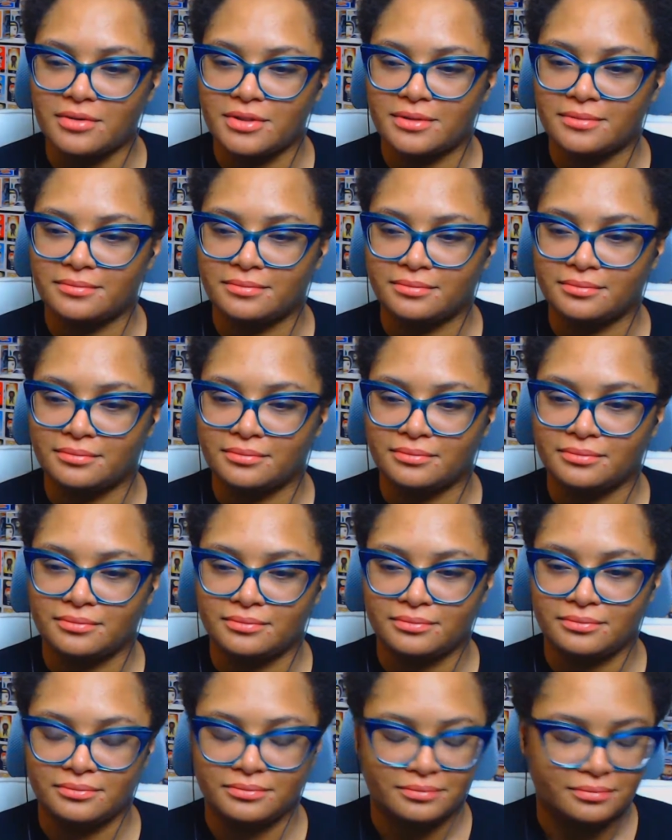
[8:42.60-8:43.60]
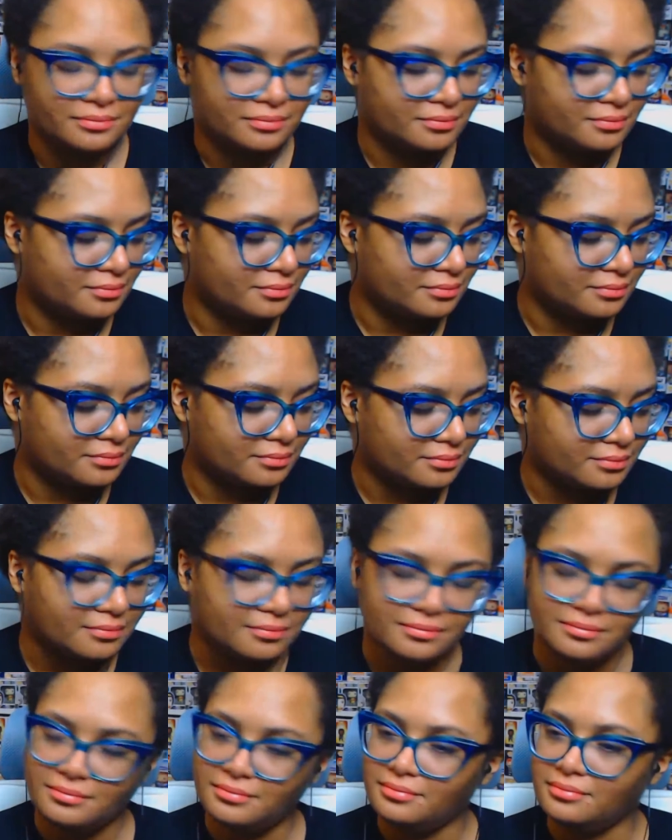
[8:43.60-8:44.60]
I cast him aside once.
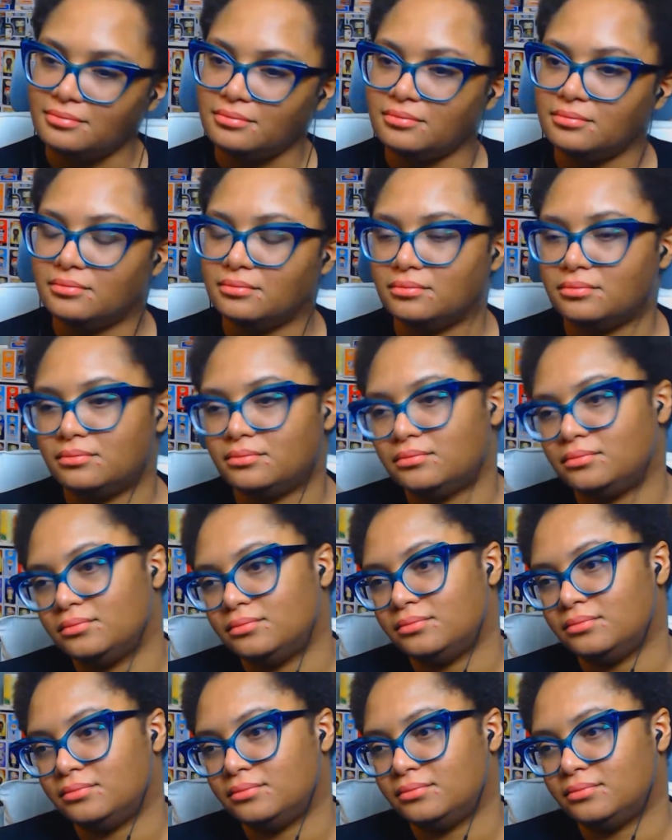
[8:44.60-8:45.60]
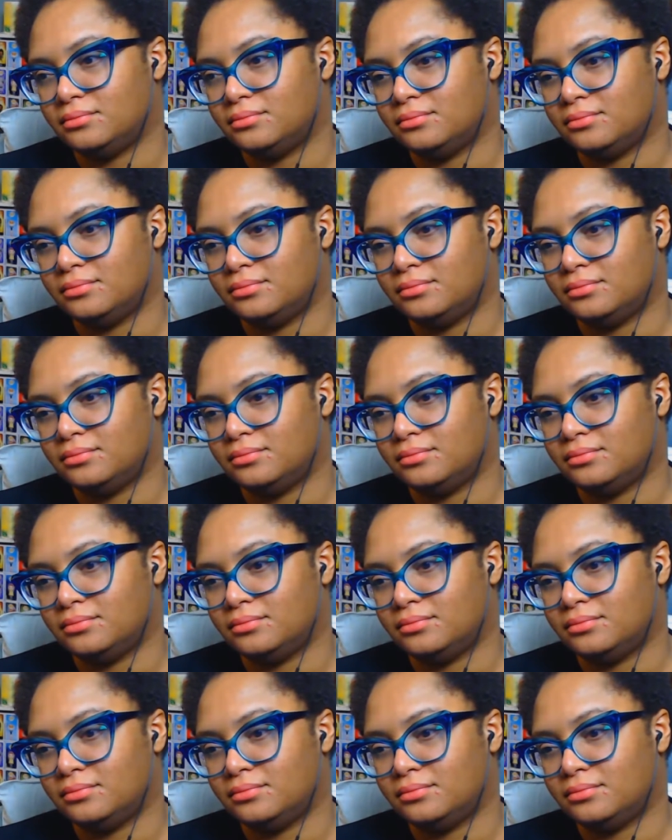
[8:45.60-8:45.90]
Spent years regretting it.